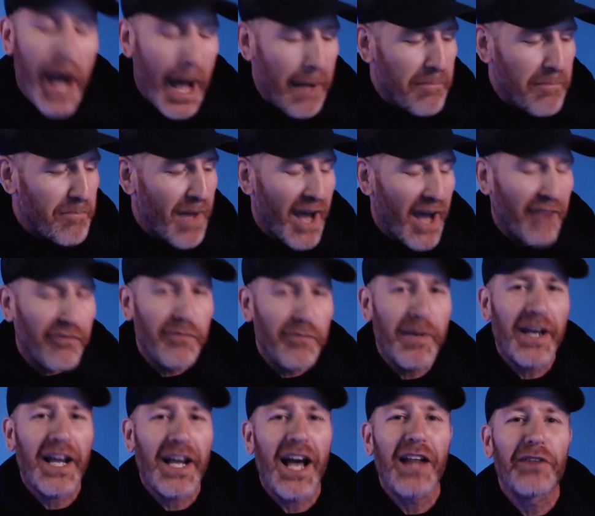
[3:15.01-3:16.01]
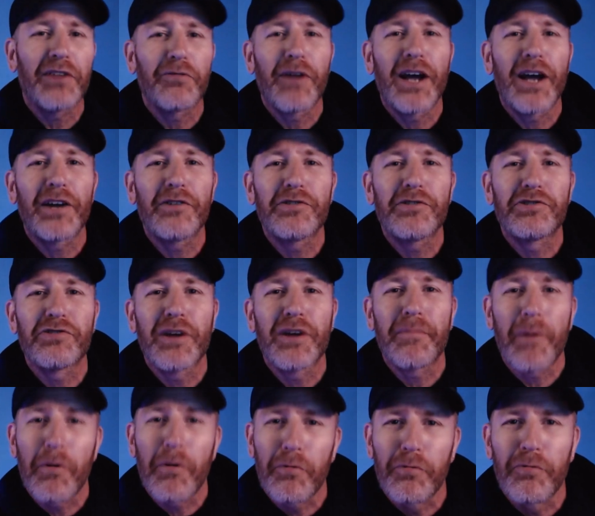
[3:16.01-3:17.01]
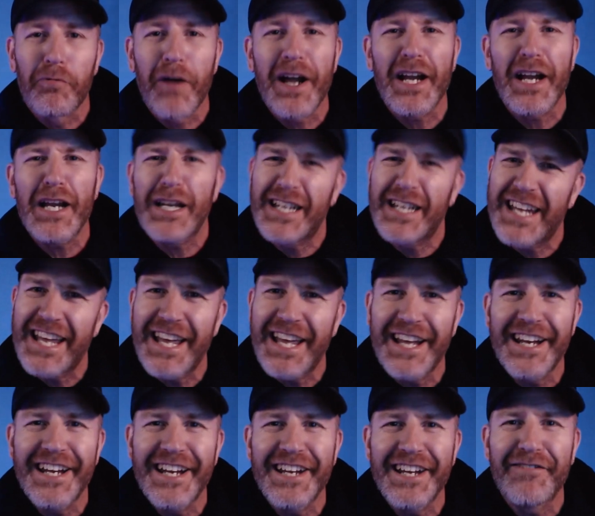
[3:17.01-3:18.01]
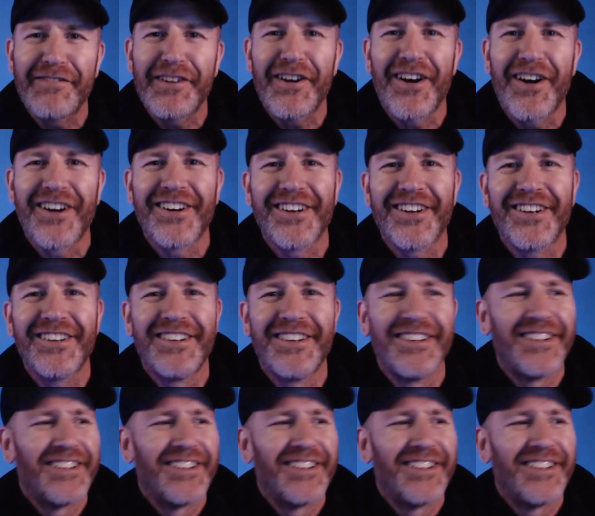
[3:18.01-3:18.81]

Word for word: I'm back from my Colorado trip, ready to hit it even harder.